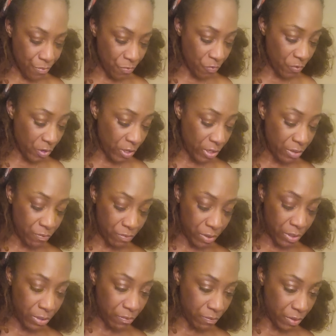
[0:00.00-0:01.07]
really,
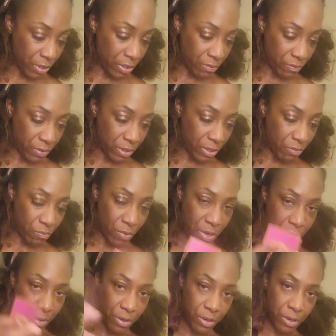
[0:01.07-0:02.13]
really, really, really
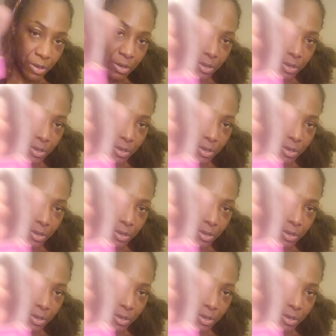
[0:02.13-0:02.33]
work